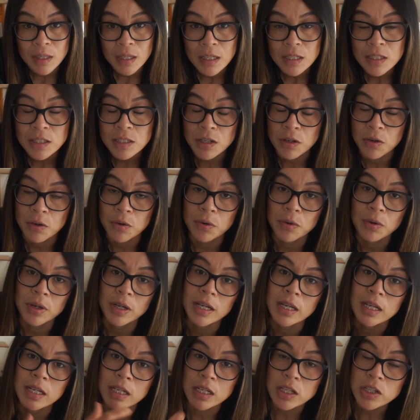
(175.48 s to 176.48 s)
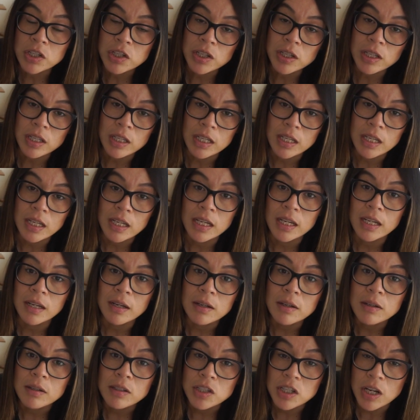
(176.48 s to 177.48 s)
So
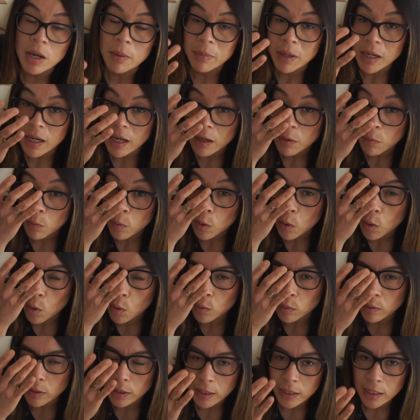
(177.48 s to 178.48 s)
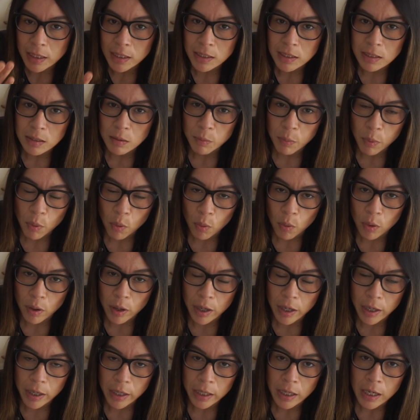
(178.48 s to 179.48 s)
initially, Gemini will only
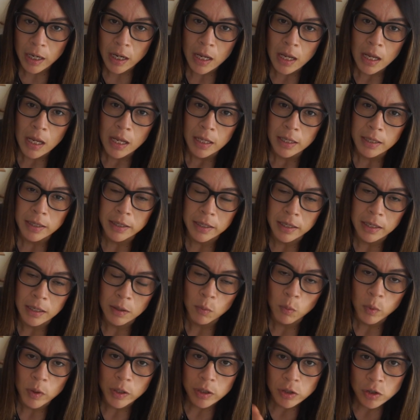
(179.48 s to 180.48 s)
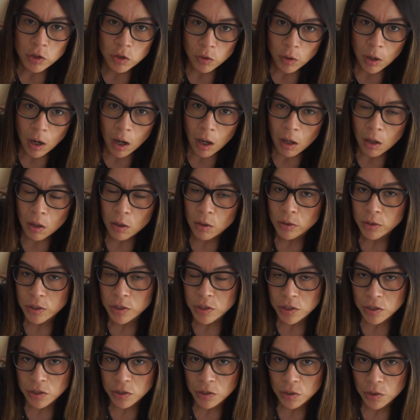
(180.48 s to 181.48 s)
support the withdrawal
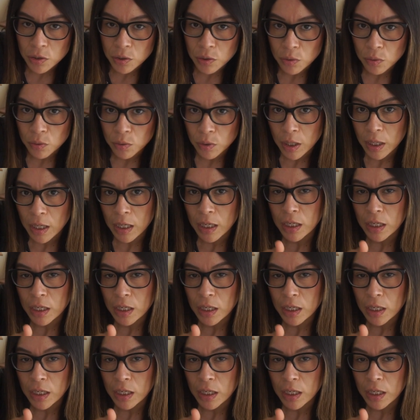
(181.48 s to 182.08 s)
to